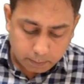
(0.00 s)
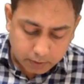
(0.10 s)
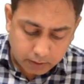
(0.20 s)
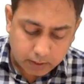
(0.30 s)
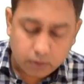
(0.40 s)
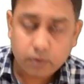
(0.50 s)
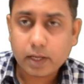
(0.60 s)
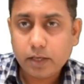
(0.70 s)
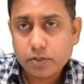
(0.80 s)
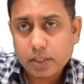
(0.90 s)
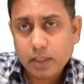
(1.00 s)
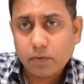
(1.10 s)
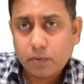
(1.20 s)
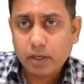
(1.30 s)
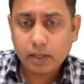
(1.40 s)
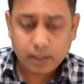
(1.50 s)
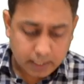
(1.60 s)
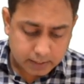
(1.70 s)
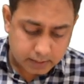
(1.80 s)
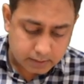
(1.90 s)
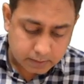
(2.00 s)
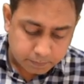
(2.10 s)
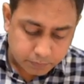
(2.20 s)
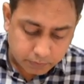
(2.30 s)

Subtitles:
But now, can you see the vertical axis?